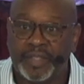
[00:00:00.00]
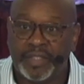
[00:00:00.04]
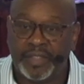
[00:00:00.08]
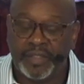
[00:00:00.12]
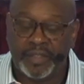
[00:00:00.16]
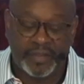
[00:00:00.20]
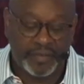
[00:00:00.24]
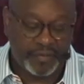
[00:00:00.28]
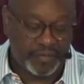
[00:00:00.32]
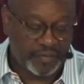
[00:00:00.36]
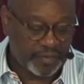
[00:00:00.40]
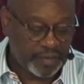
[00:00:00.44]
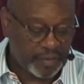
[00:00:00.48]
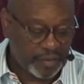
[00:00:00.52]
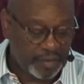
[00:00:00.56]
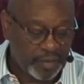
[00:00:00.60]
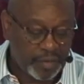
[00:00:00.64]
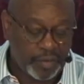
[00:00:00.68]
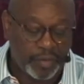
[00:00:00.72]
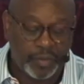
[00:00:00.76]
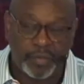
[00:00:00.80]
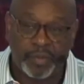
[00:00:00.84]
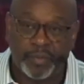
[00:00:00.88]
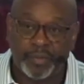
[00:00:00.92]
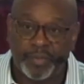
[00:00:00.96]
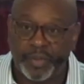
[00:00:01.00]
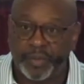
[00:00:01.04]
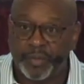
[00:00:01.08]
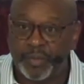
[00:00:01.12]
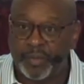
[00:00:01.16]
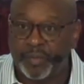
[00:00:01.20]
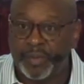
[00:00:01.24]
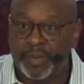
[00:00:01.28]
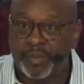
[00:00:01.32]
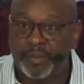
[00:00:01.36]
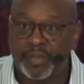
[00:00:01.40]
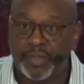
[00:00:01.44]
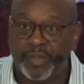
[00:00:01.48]
kids to go, but
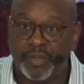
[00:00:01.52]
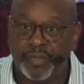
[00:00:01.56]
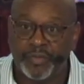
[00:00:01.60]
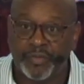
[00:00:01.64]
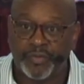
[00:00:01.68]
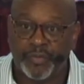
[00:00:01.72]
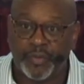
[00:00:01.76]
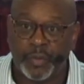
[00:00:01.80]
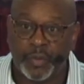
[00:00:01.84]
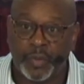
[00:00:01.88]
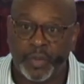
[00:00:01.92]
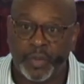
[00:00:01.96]
remember those